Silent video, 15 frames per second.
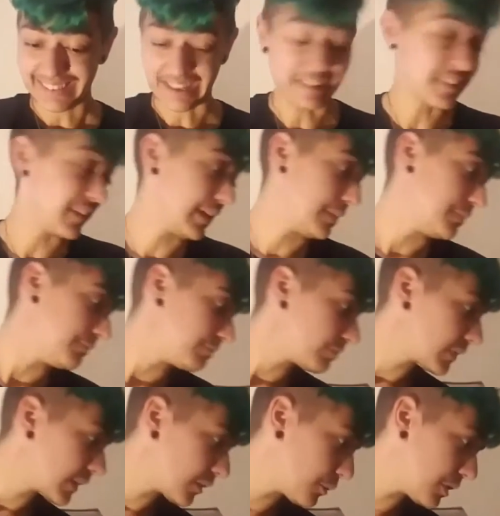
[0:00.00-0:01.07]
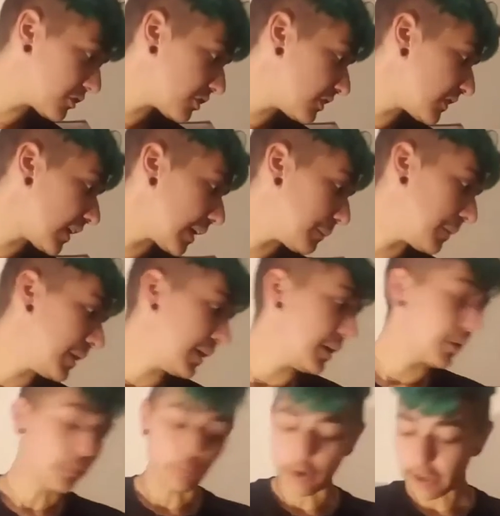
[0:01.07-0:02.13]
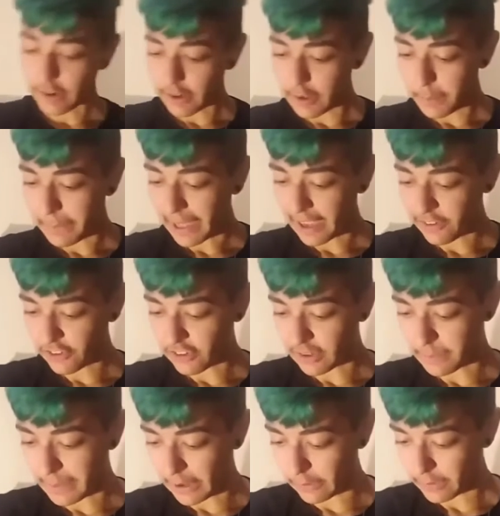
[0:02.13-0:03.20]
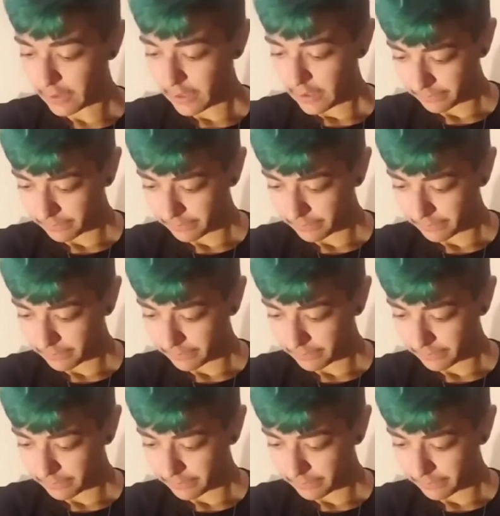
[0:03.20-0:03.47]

alright, question time. What are you passionate about?